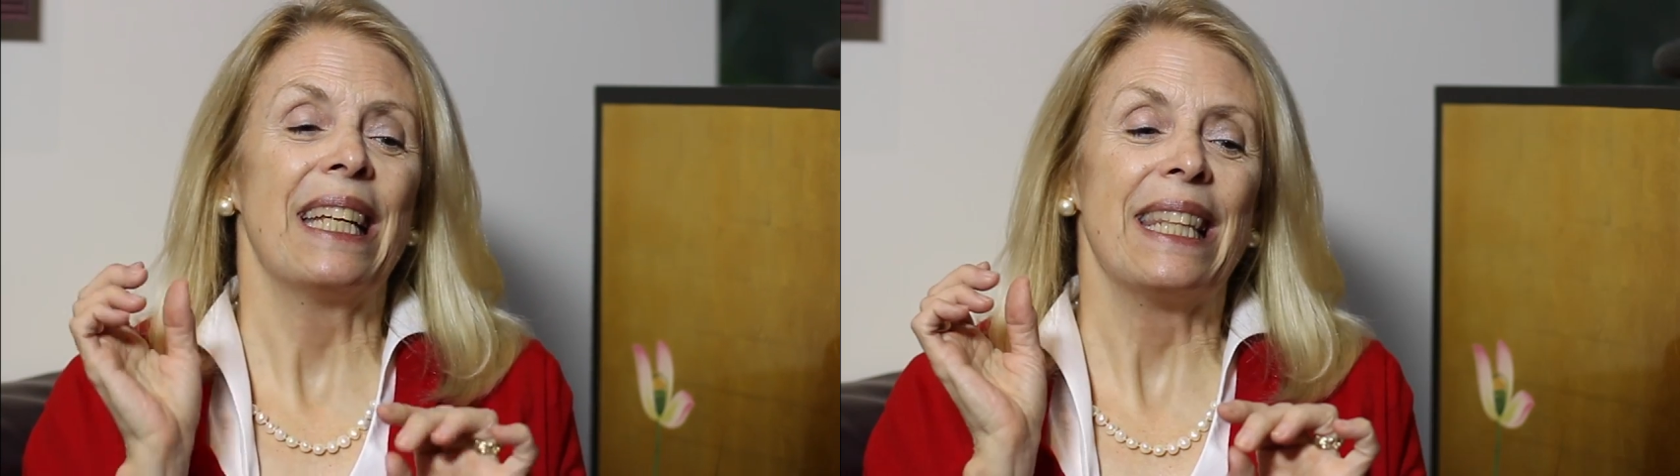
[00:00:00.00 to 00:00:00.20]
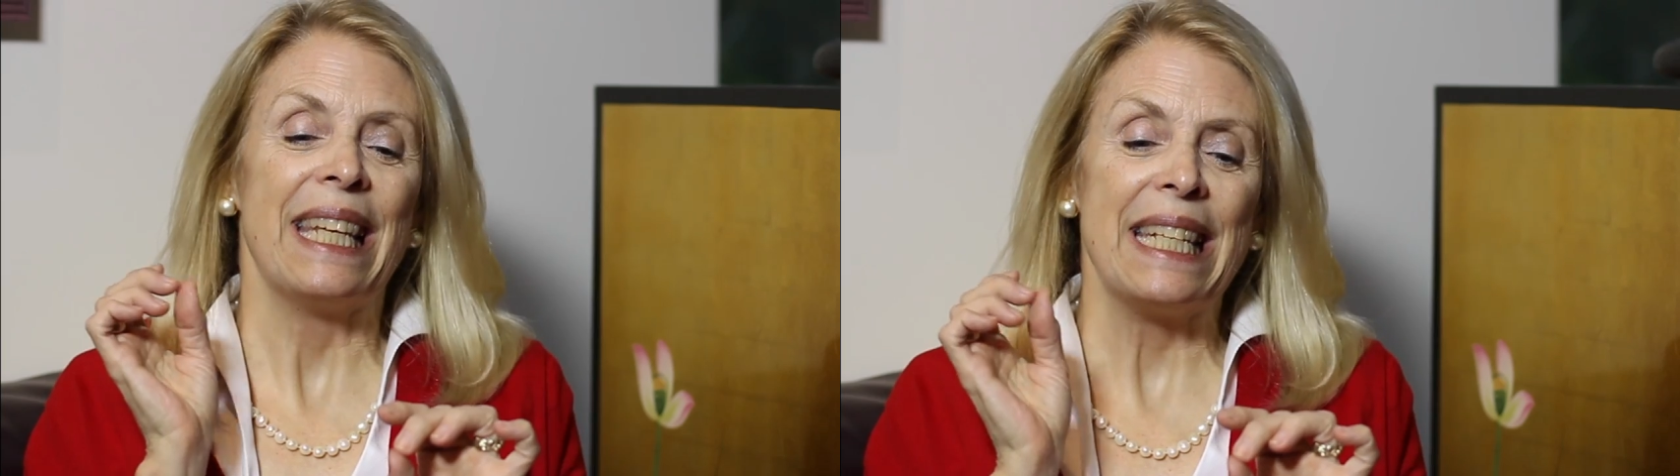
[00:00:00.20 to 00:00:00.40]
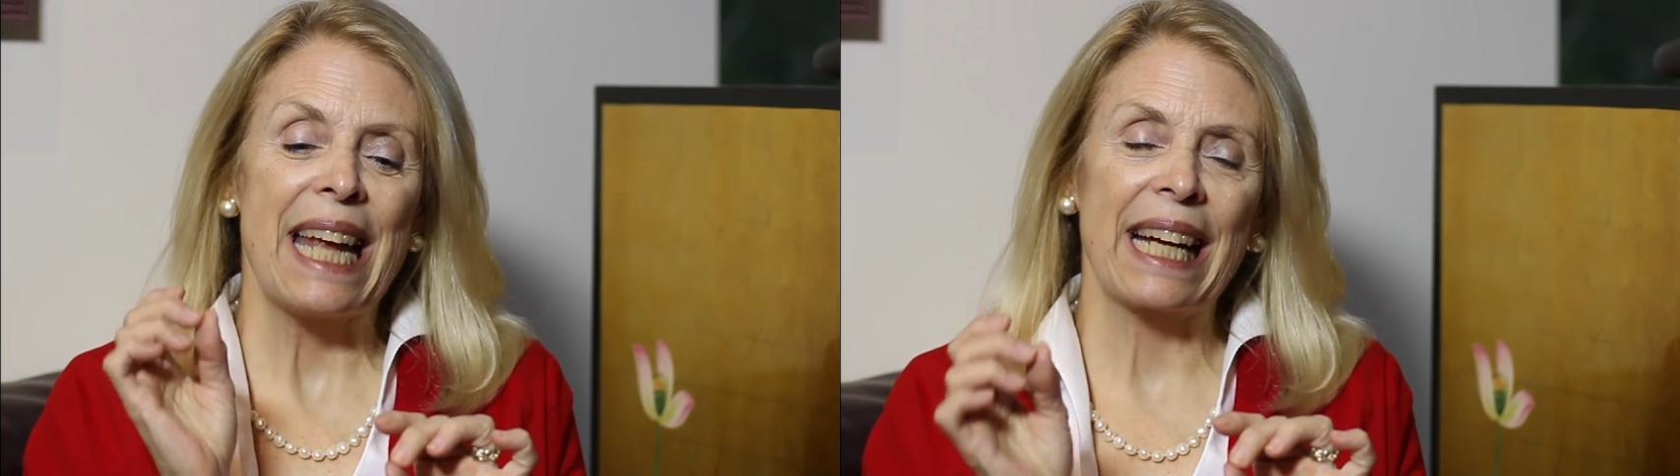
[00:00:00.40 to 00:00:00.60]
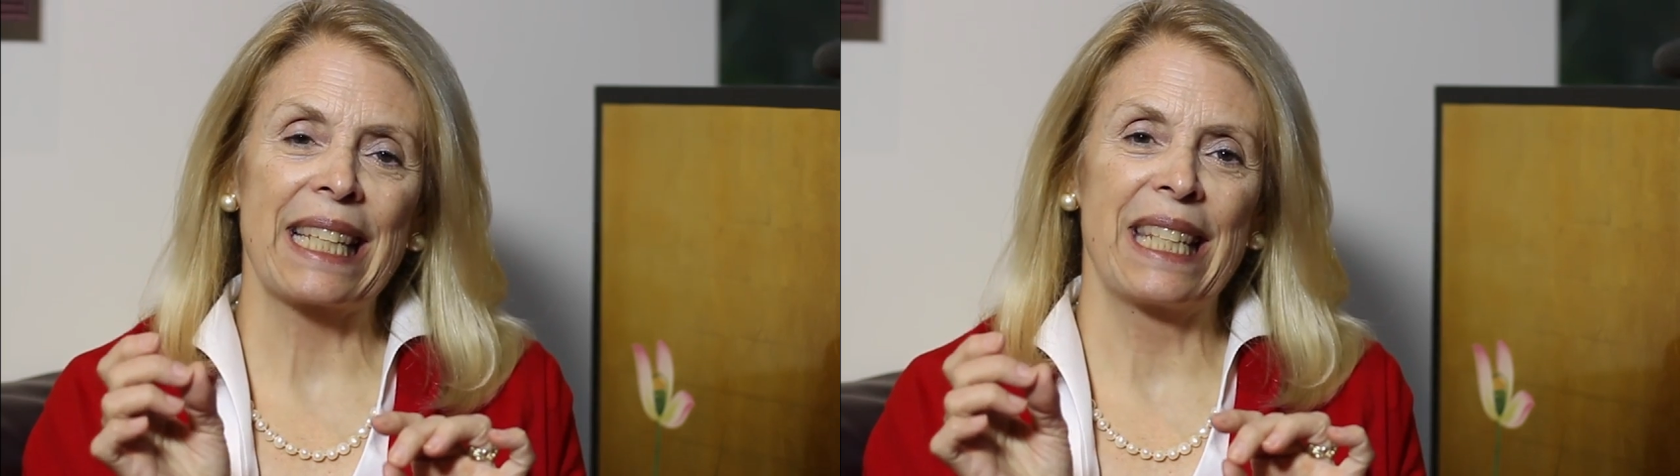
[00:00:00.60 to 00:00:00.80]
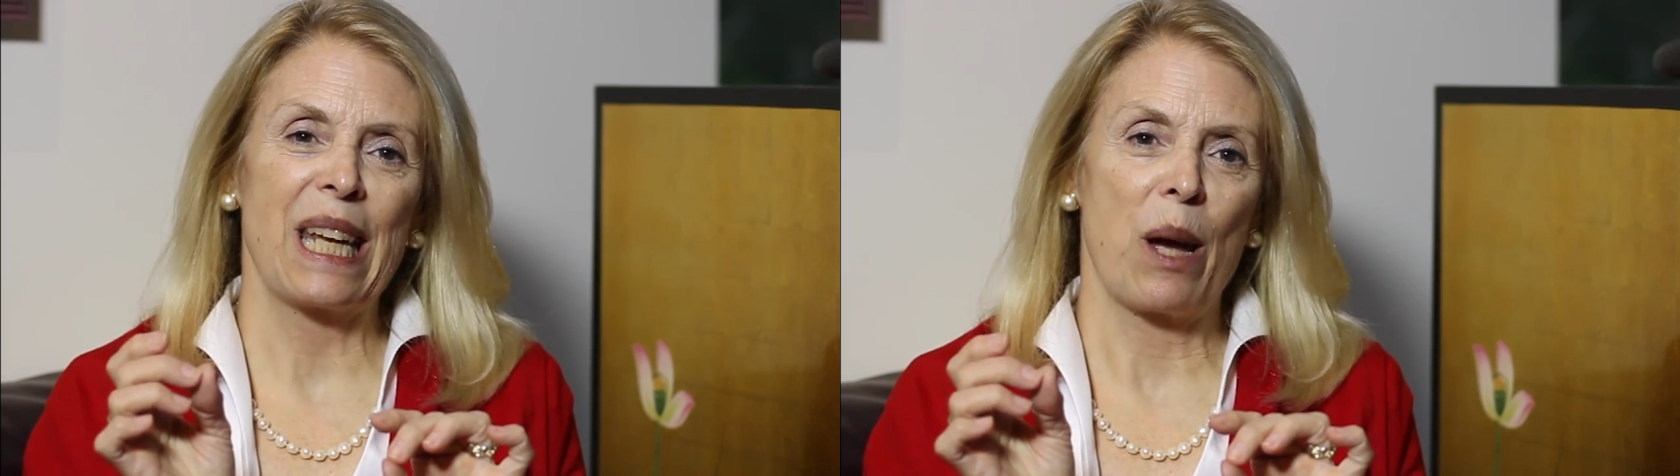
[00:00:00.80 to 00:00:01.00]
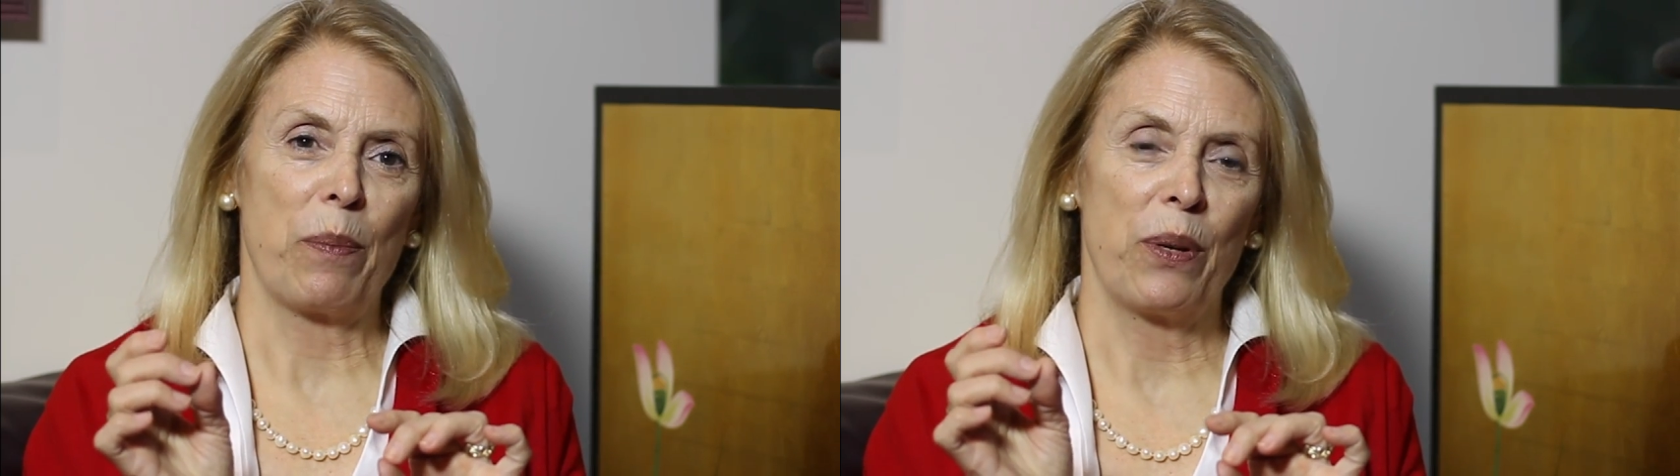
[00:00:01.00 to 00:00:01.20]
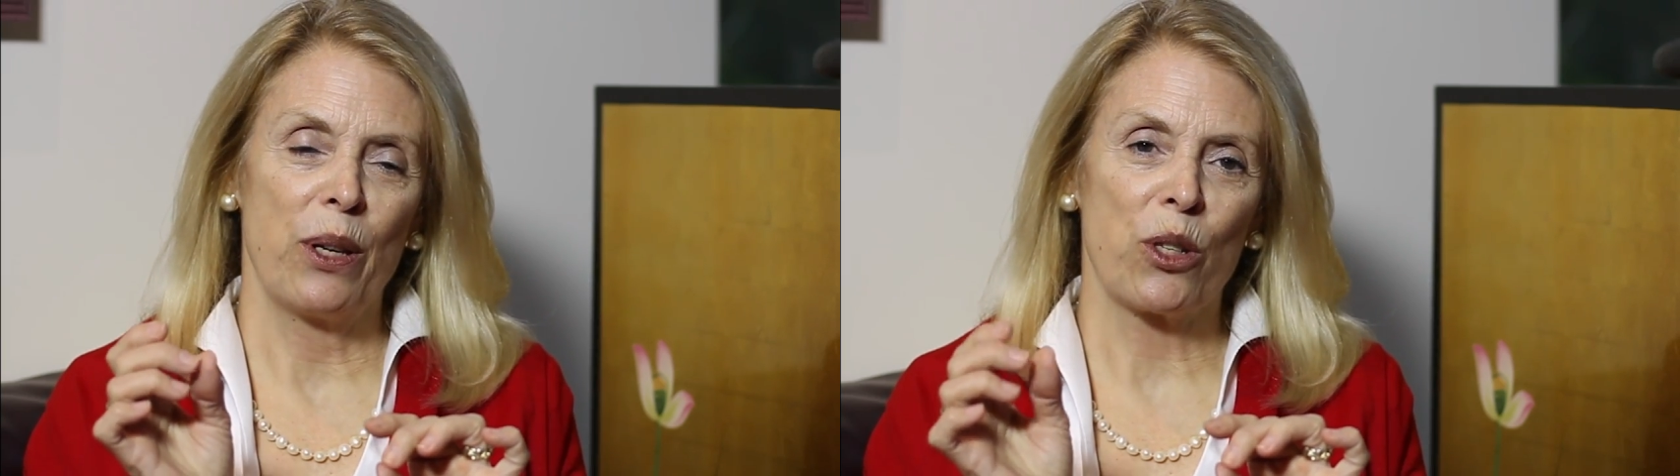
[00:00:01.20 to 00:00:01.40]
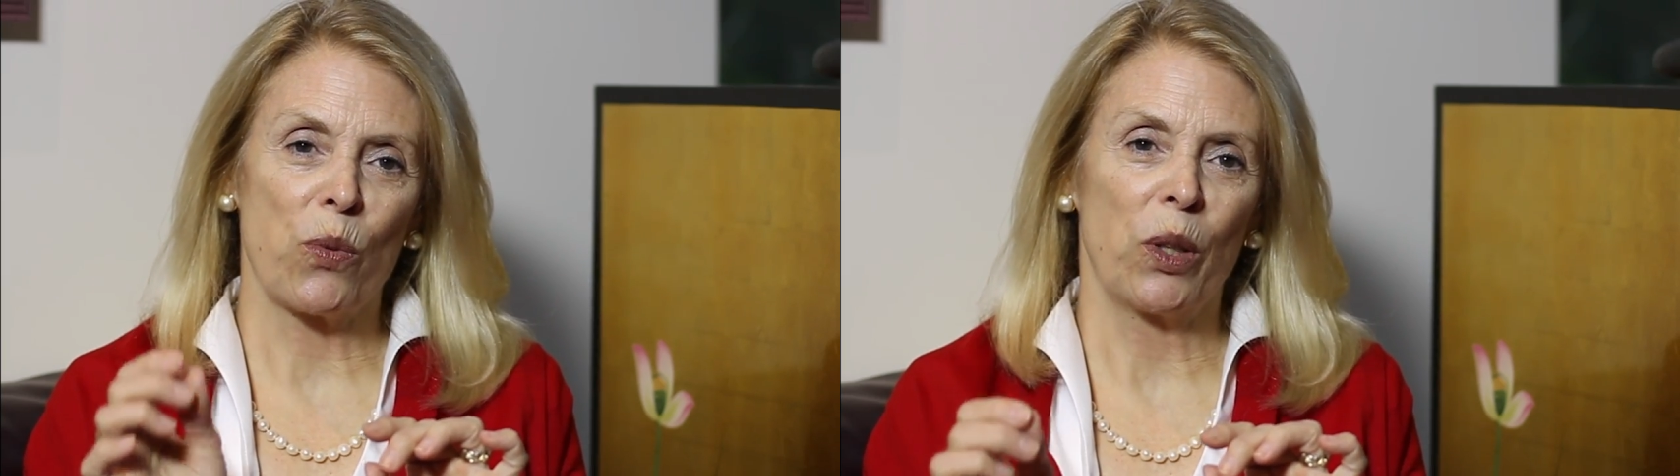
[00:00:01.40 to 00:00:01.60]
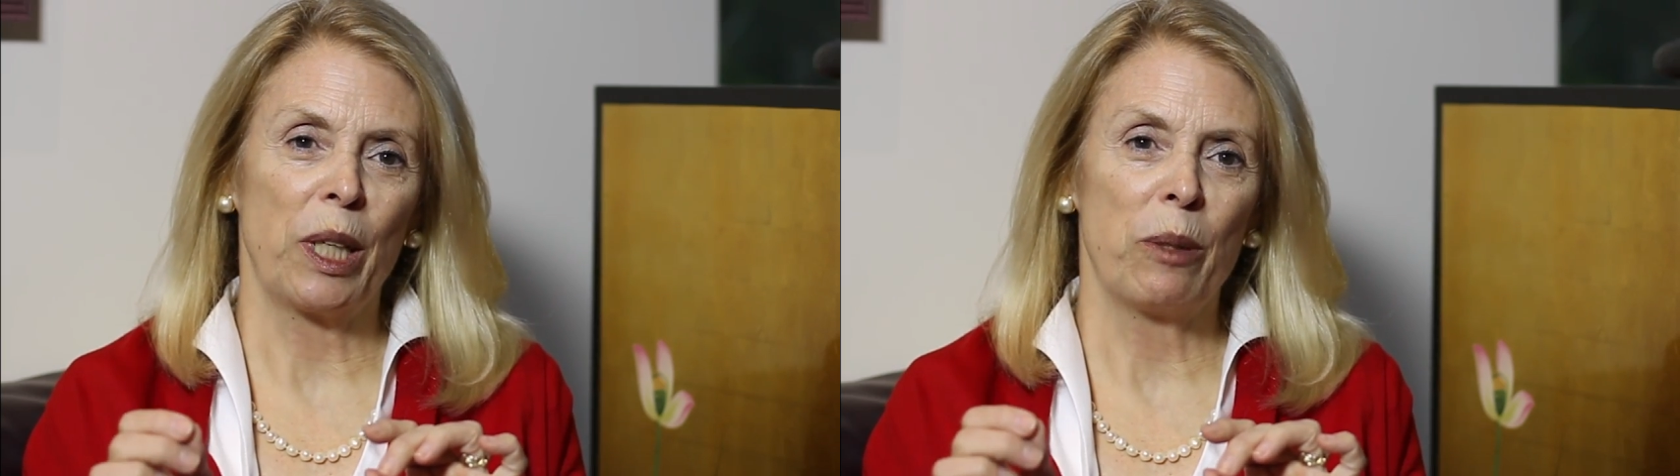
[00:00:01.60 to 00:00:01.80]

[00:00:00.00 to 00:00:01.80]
the next step is really